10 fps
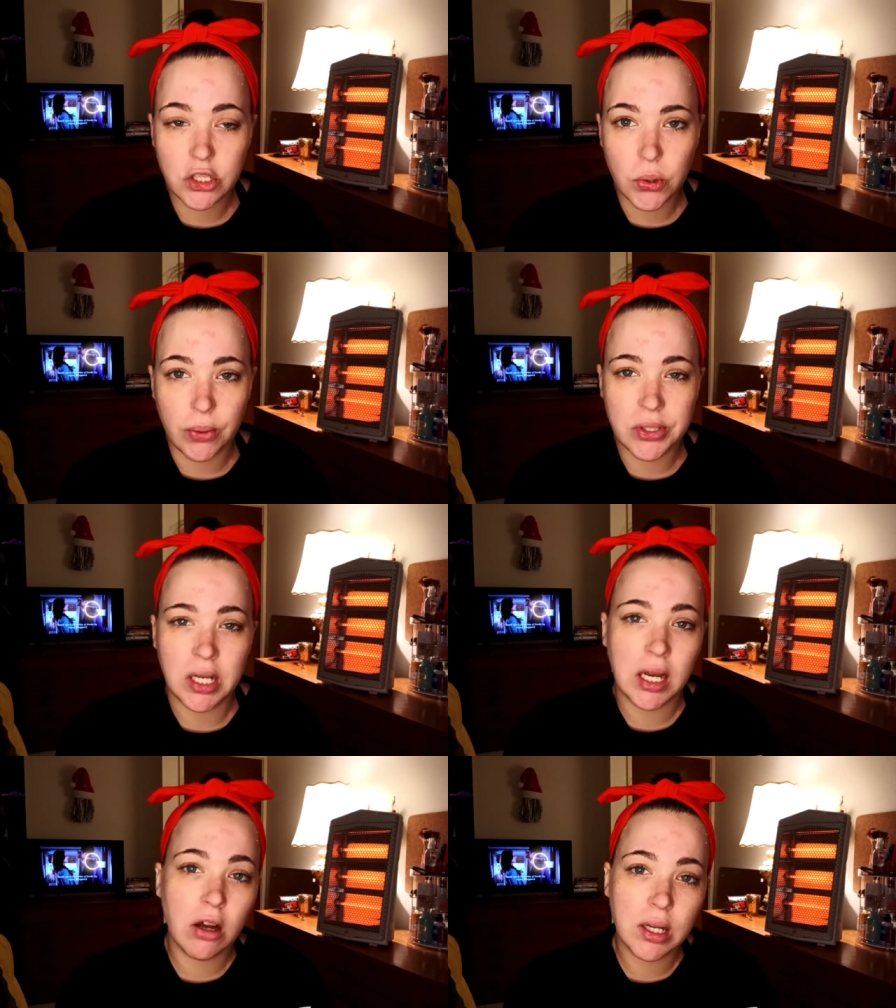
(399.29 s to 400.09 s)
so I was
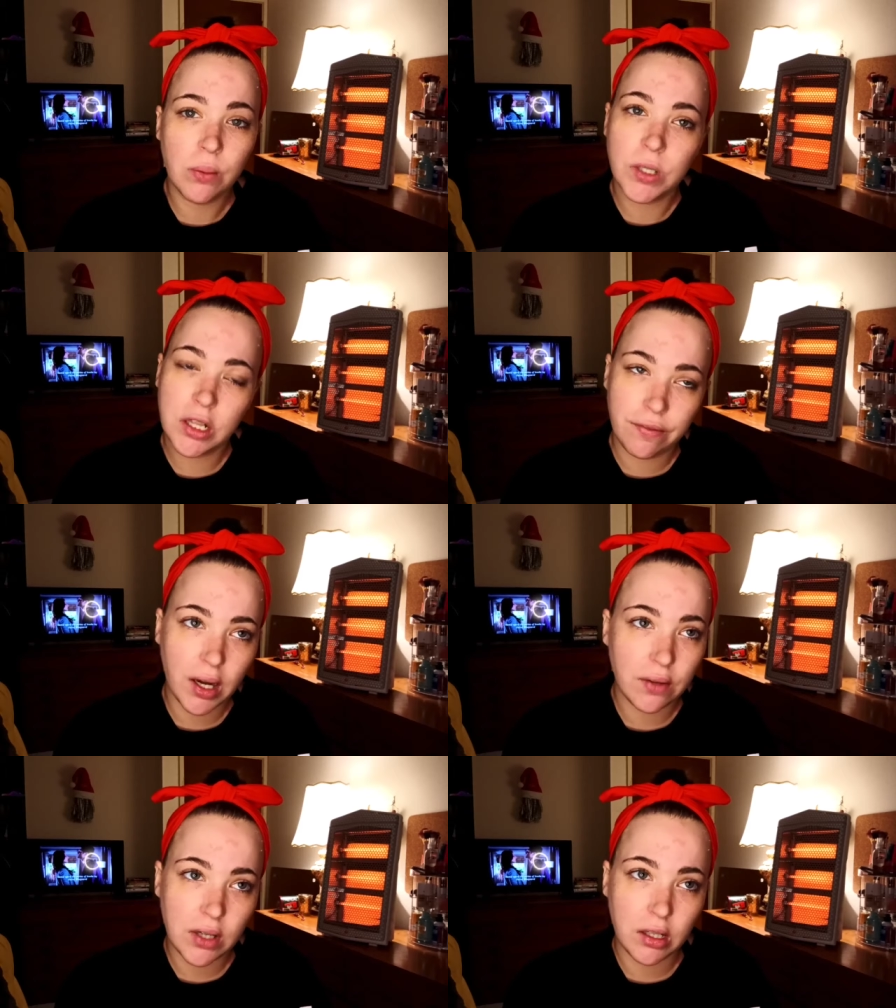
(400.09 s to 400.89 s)
like, I'll get one of the
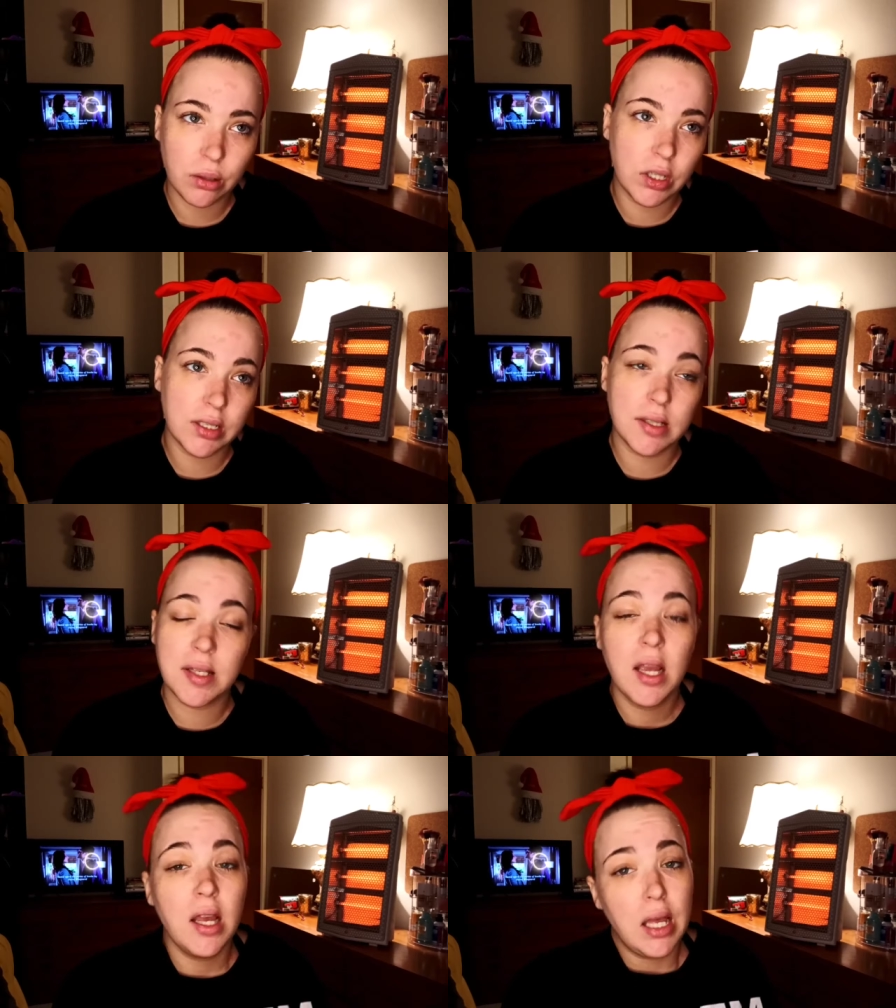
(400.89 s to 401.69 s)
five dollar ones.